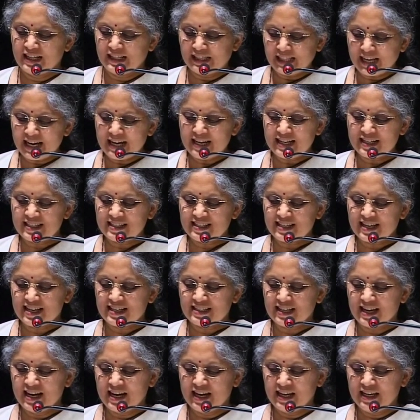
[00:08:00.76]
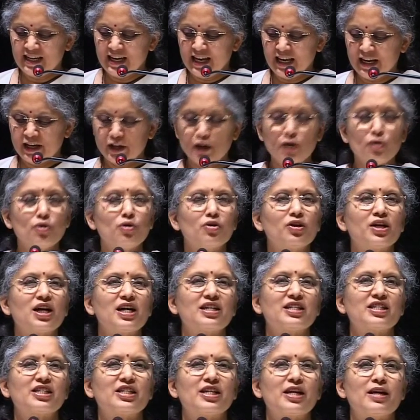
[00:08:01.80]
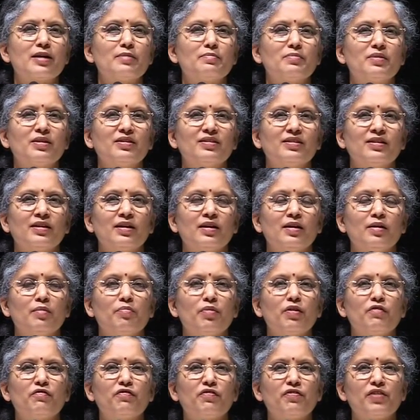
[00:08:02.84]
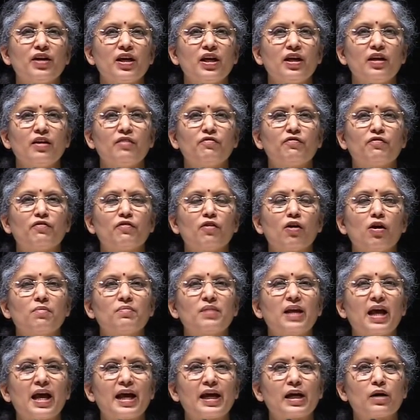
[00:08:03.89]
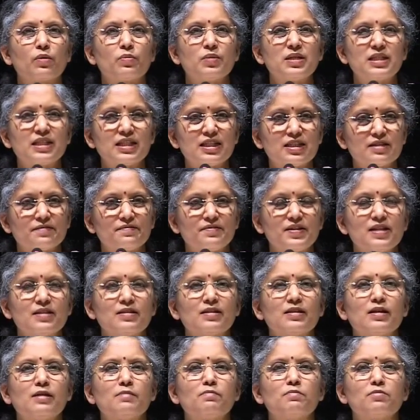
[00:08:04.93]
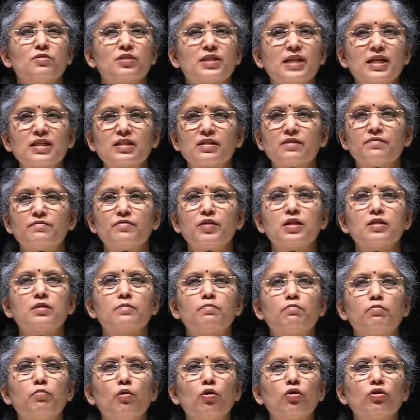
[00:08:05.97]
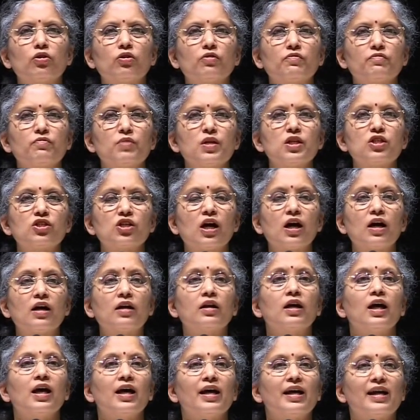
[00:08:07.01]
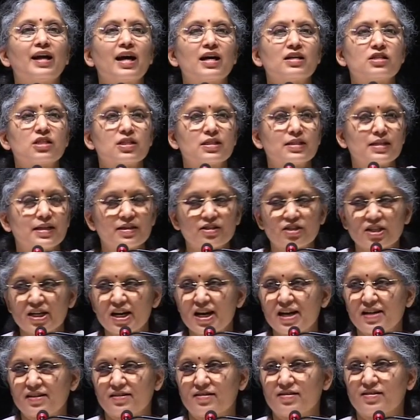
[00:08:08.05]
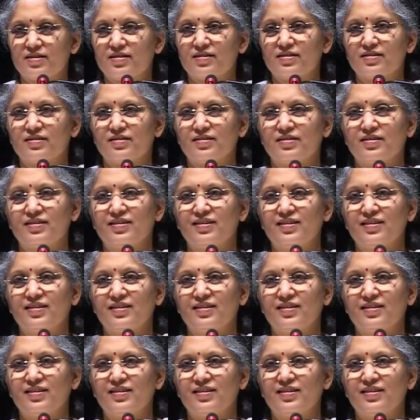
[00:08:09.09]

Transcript: And then he says, niryoga kshema, be free from acquisitiveness and possessiveness, both of which are rajasic traits.